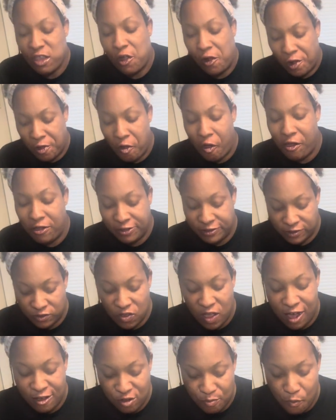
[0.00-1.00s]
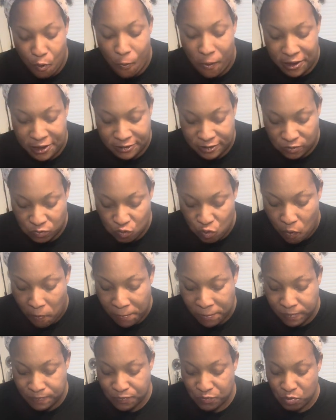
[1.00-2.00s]
it's a nice boil.
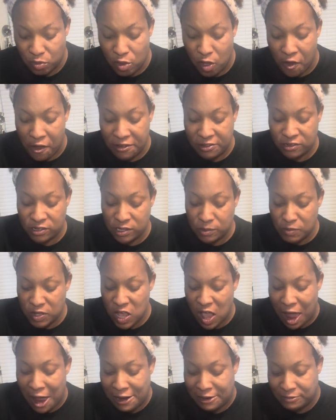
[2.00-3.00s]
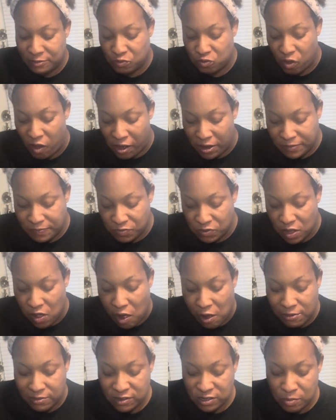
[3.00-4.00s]
Because some of y'all,
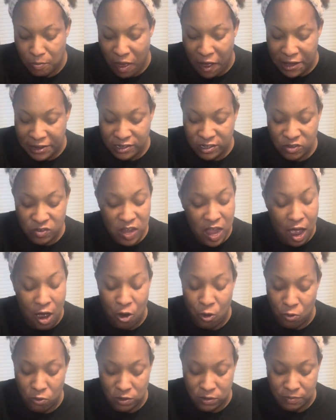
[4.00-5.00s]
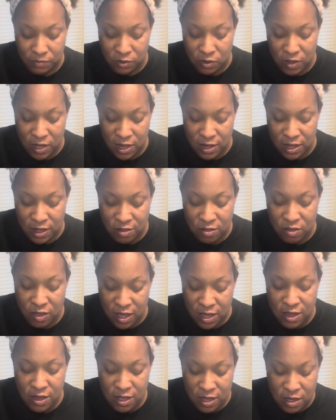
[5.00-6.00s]
it's not horrible, and it
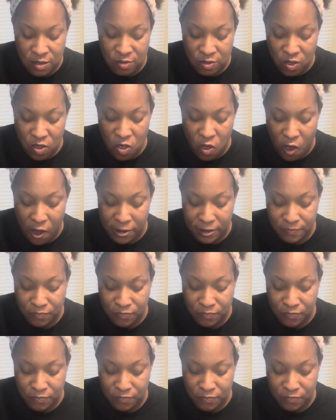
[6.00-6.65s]
is good.